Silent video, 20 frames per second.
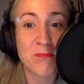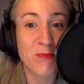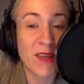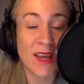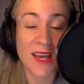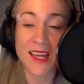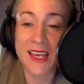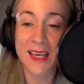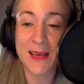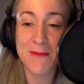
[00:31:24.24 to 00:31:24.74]

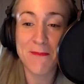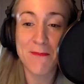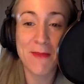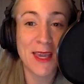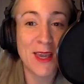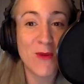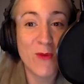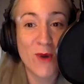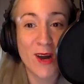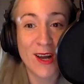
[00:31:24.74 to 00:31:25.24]
Like
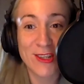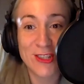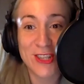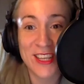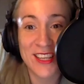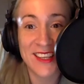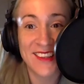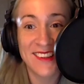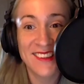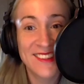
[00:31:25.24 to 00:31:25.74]
me
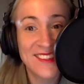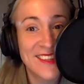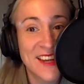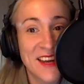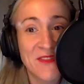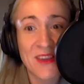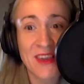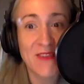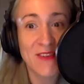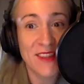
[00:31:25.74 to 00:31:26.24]
watching
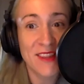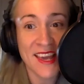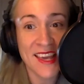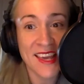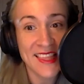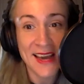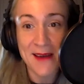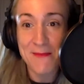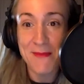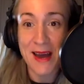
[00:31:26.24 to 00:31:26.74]
stuff, even like
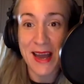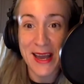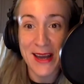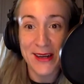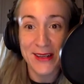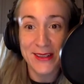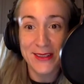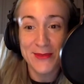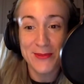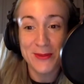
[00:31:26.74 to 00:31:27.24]
that My
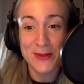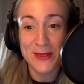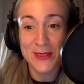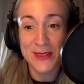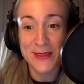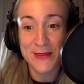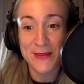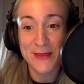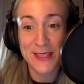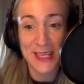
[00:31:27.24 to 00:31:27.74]

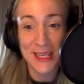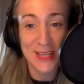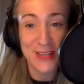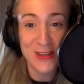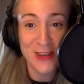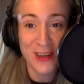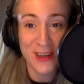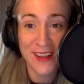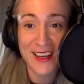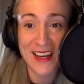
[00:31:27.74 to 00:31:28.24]
Octopus
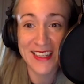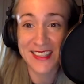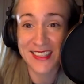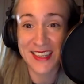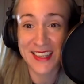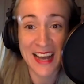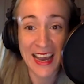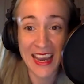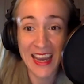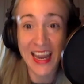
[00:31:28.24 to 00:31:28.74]
teacher last
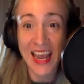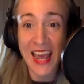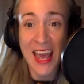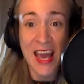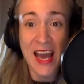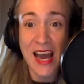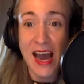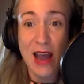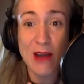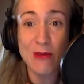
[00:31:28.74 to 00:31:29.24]
night,
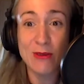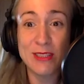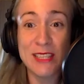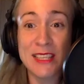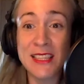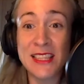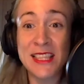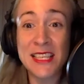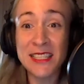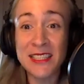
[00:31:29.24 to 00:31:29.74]
I was
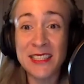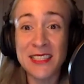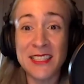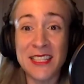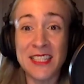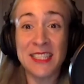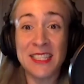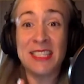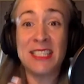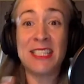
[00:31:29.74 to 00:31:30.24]
like, this
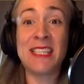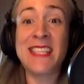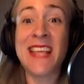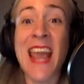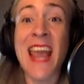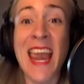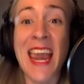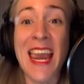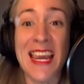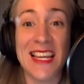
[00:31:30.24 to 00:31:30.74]
is
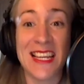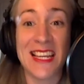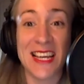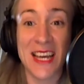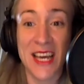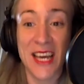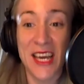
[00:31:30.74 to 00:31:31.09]
insane.